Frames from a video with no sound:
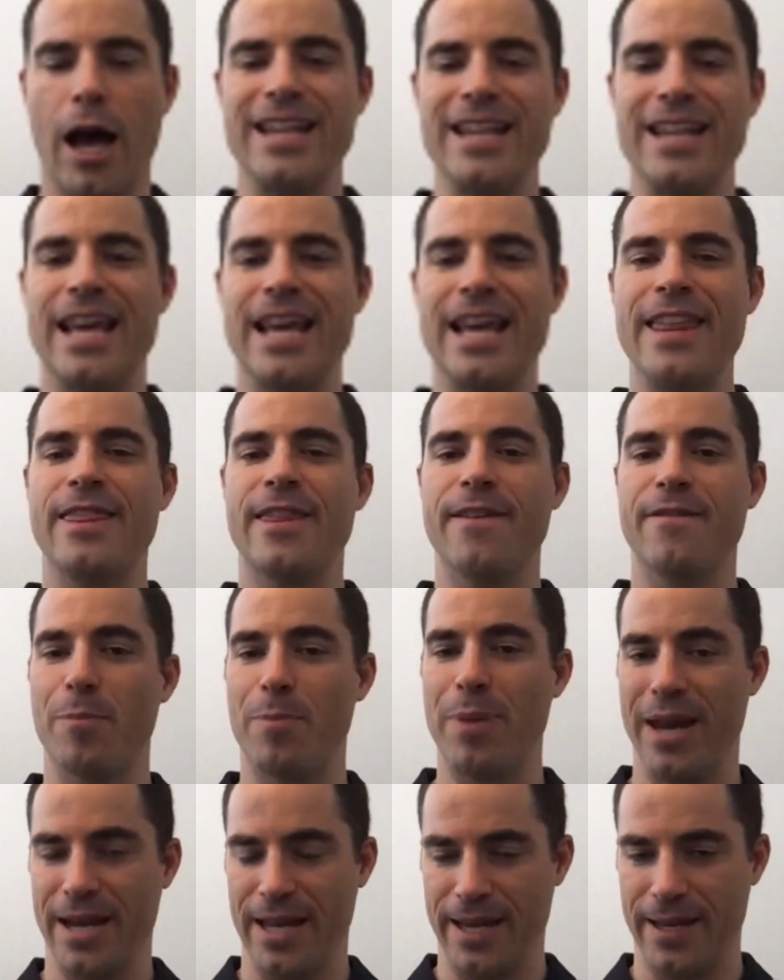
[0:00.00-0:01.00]
tenth of a
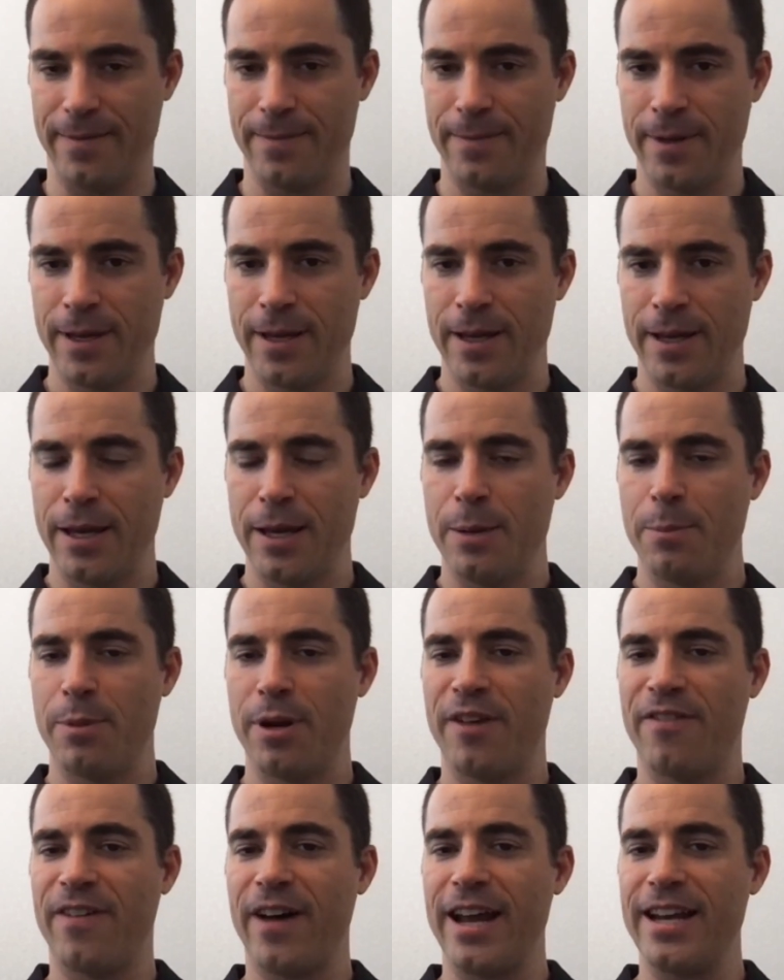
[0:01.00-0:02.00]
penny. But
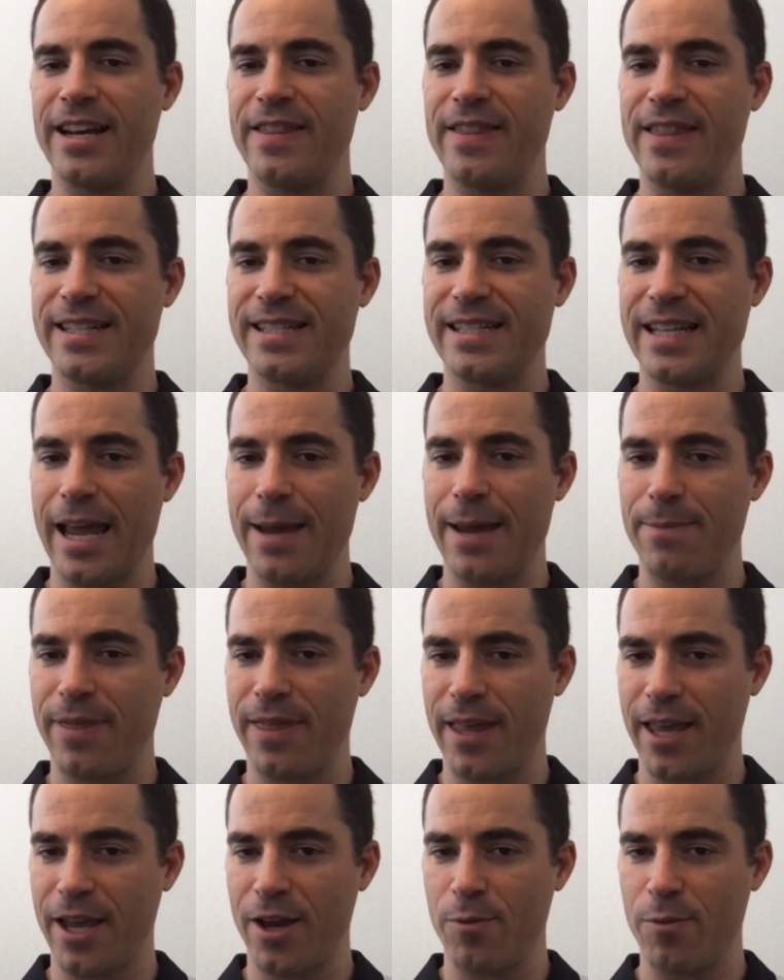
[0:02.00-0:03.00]
if I did the same
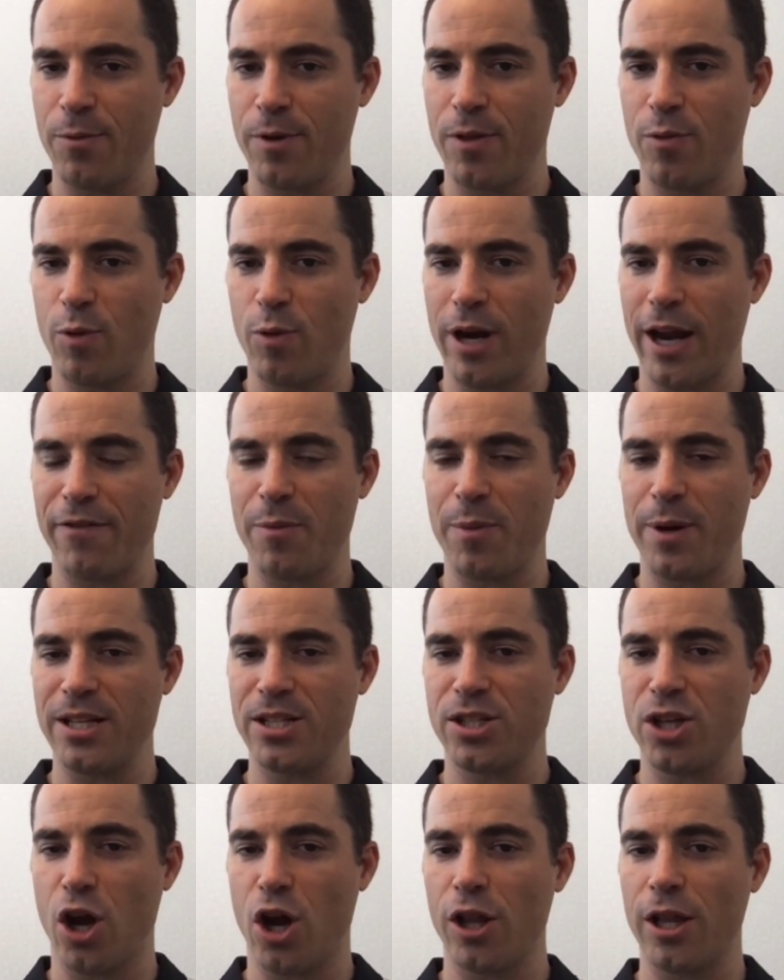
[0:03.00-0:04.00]
thing with what
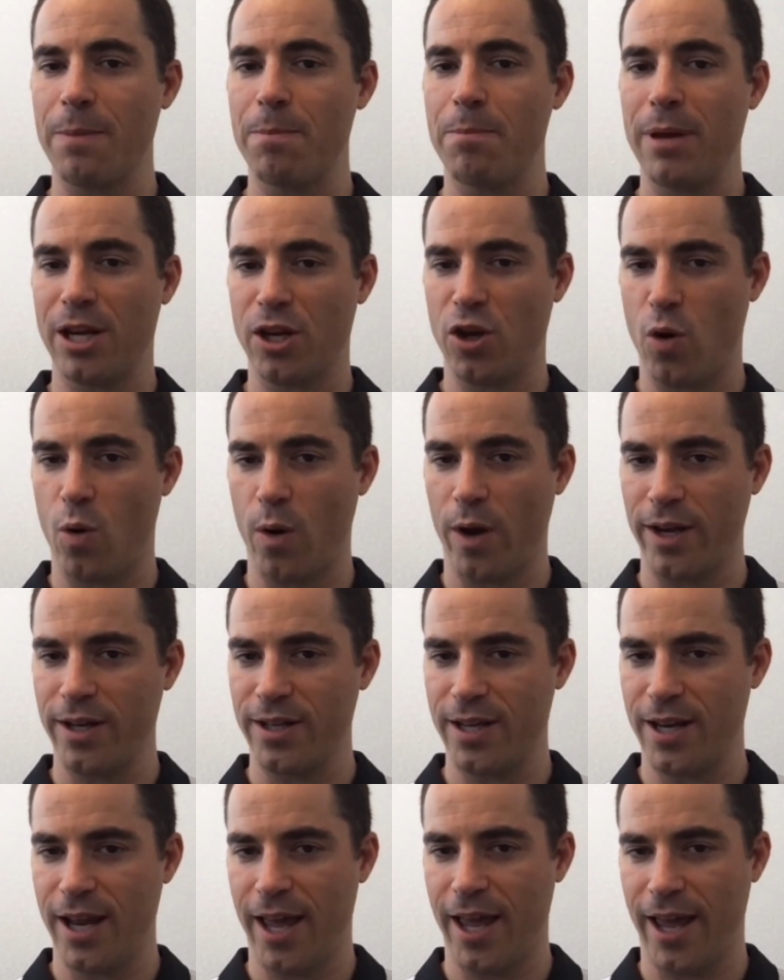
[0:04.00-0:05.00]
everybody's calling Bitcoin
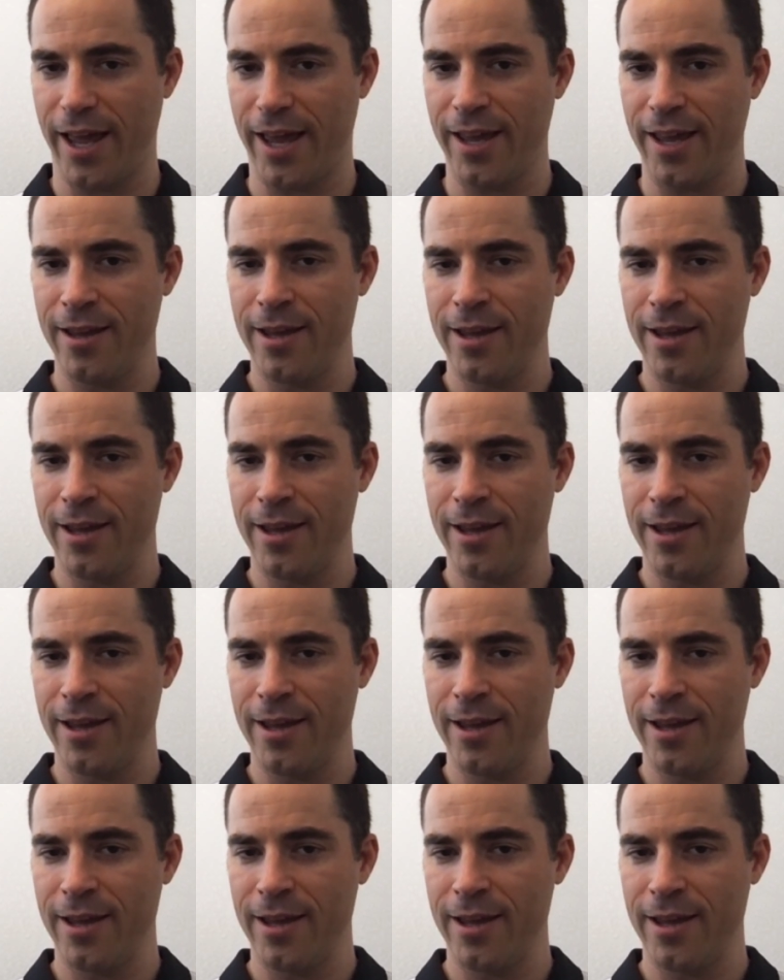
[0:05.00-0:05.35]
today,